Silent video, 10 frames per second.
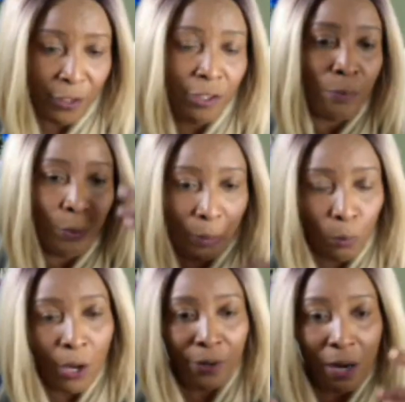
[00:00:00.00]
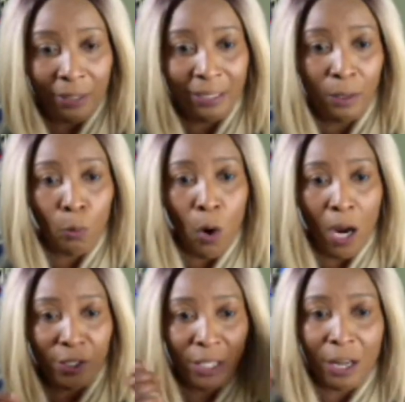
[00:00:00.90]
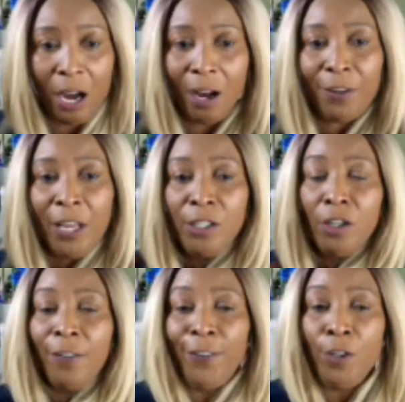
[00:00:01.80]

you just put the water on and wash it off. So if